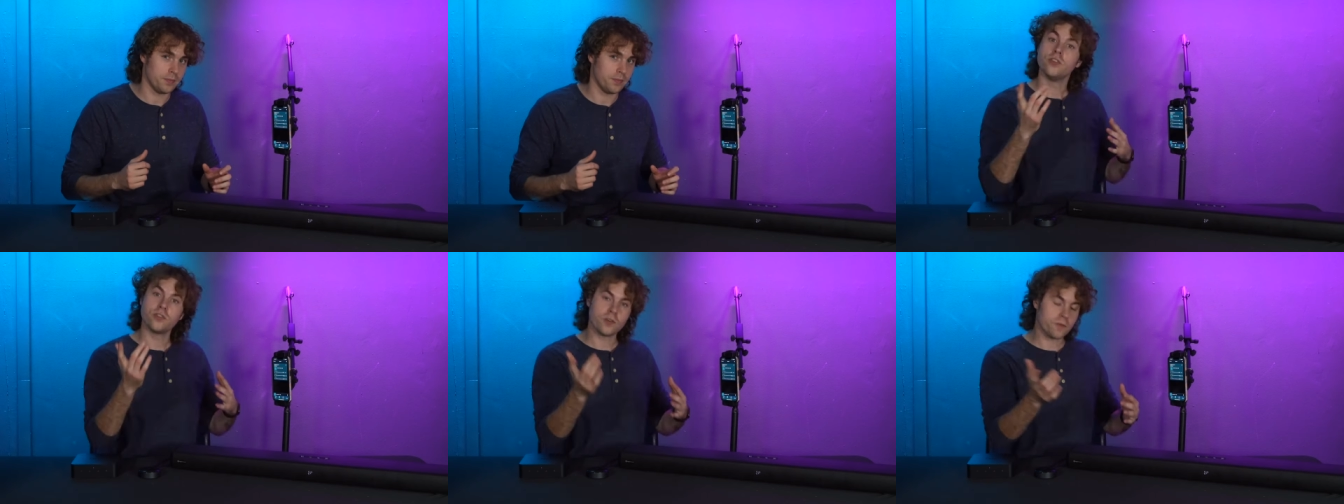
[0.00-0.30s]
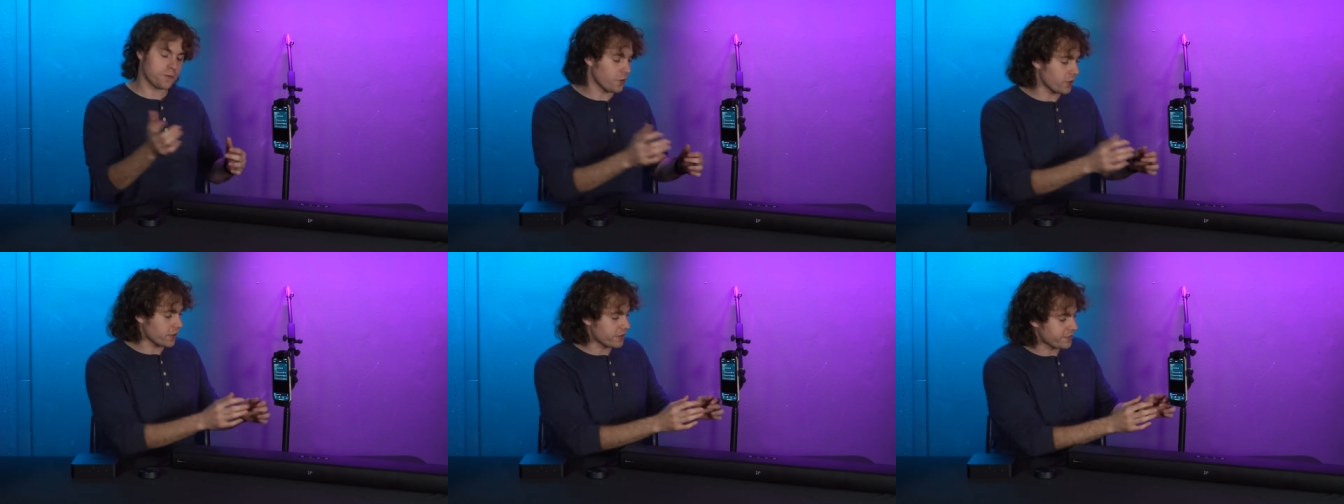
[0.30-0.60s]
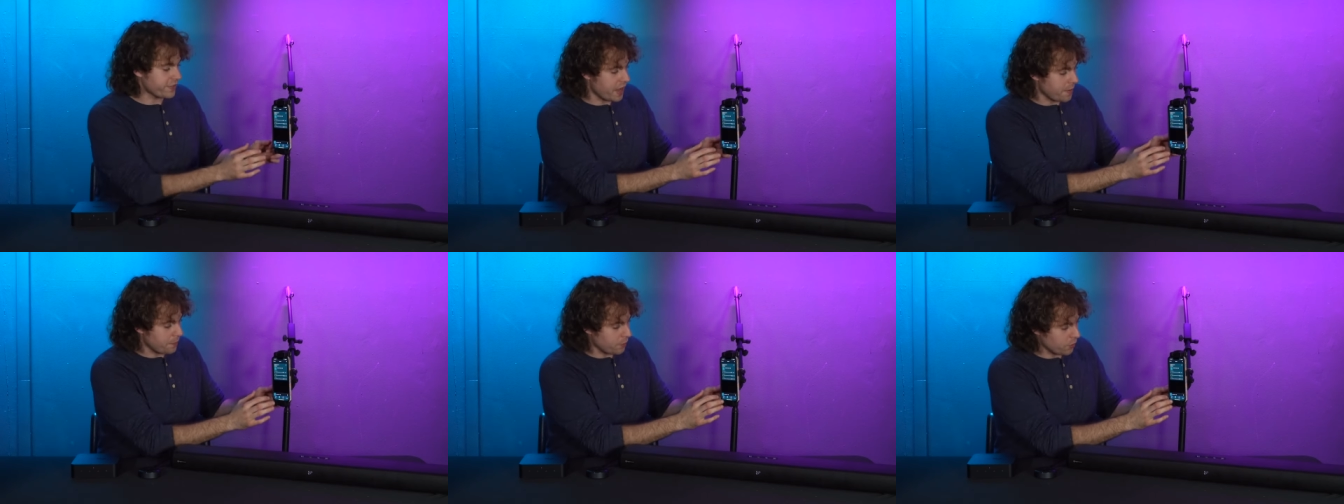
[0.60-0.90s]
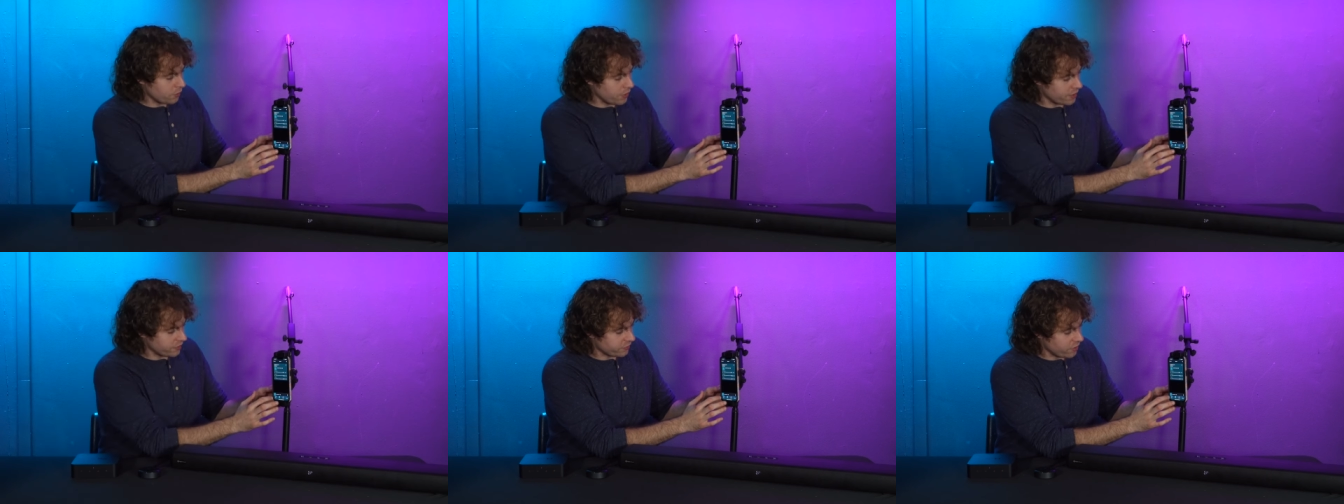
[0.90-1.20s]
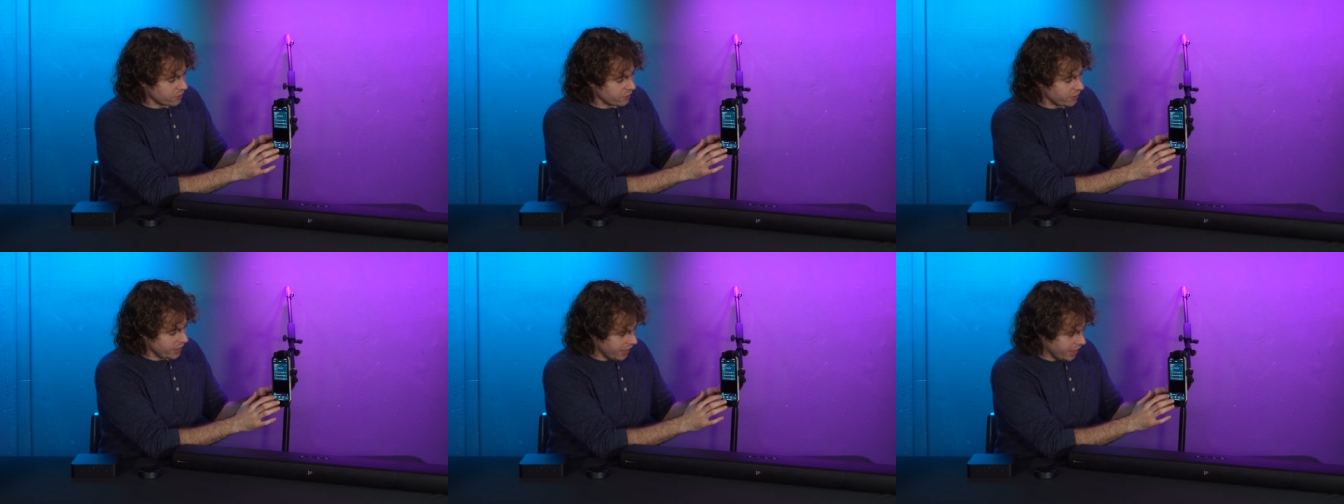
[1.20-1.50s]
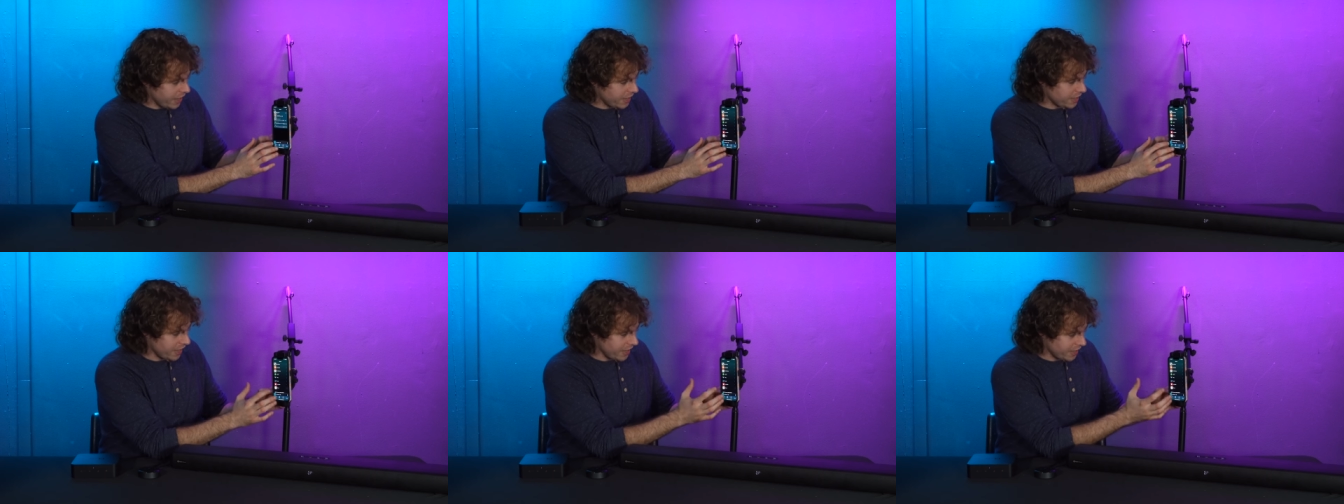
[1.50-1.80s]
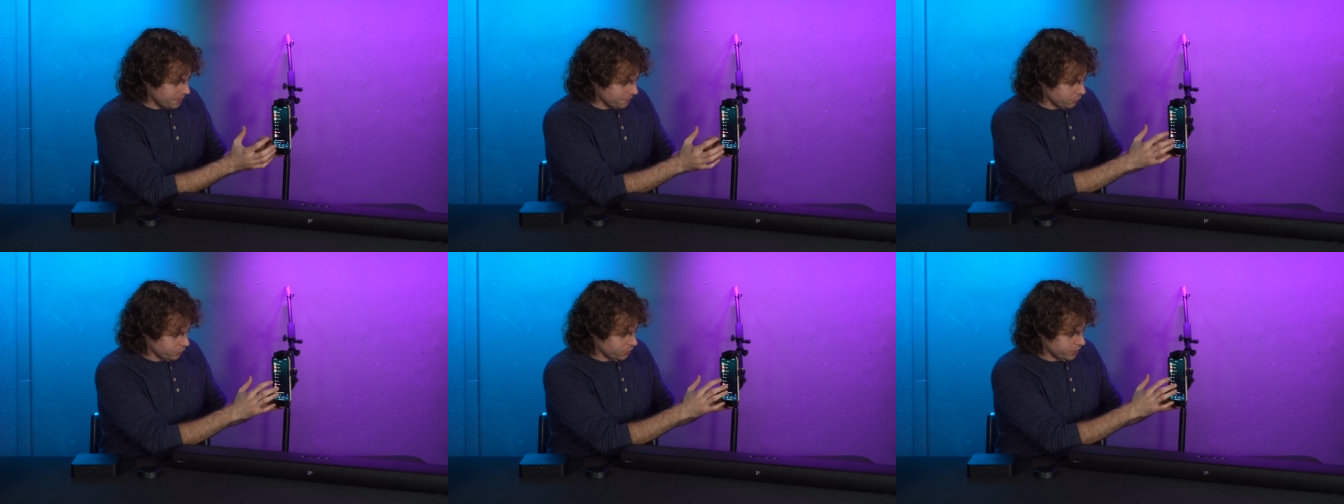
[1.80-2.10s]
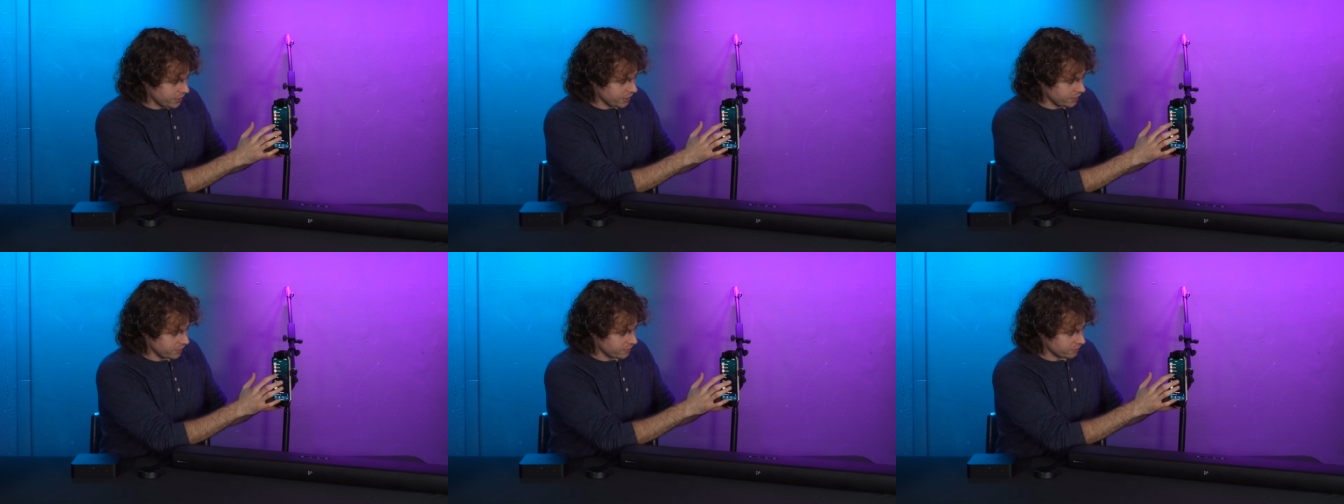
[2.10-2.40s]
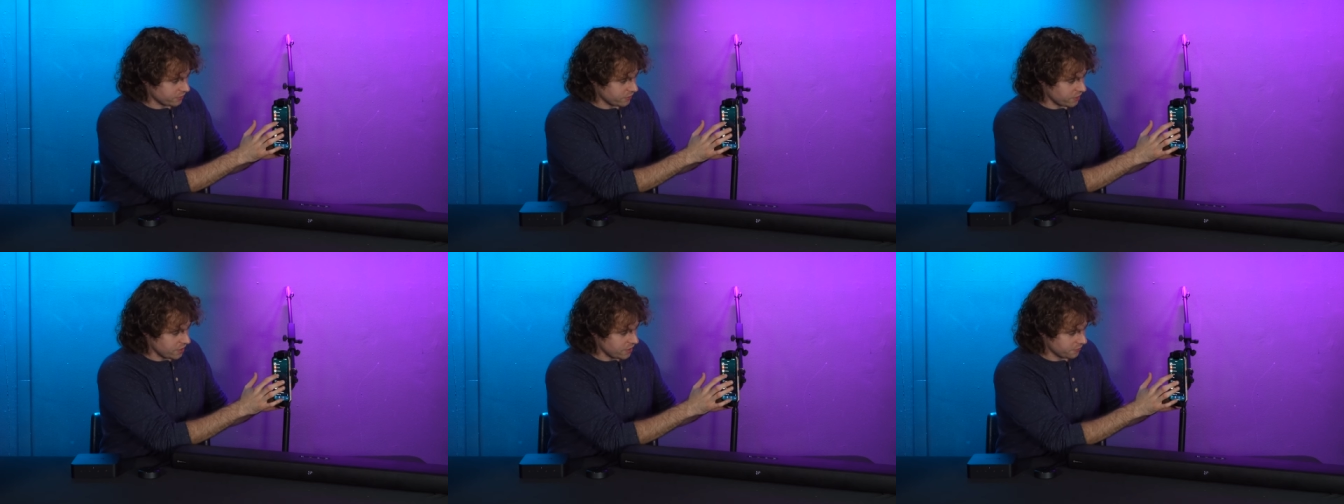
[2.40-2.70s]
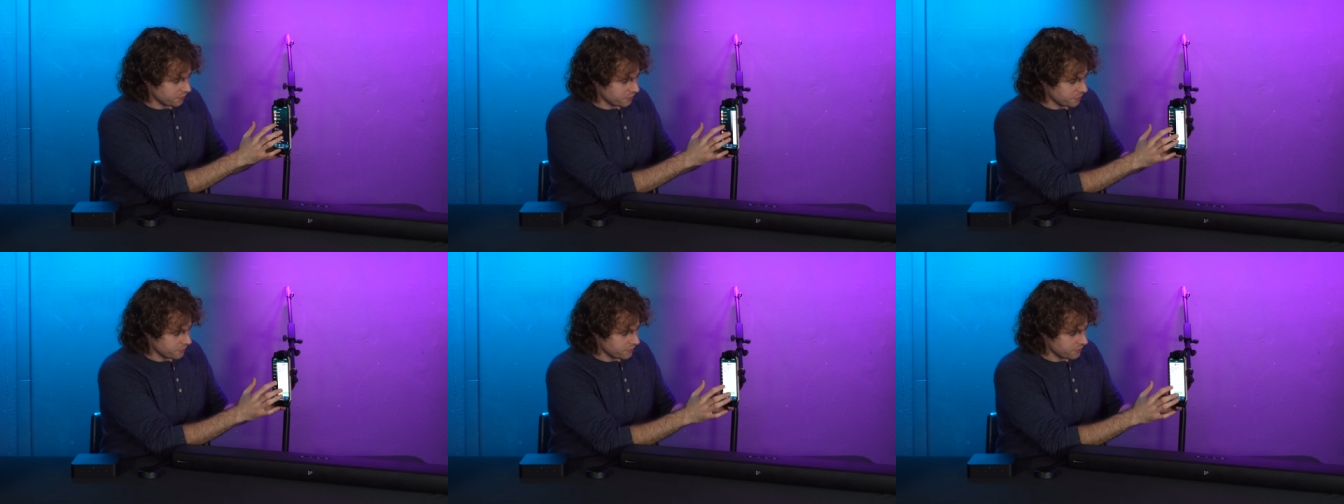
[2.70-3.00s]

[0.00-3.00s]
So for example, let's go ahead and play a song from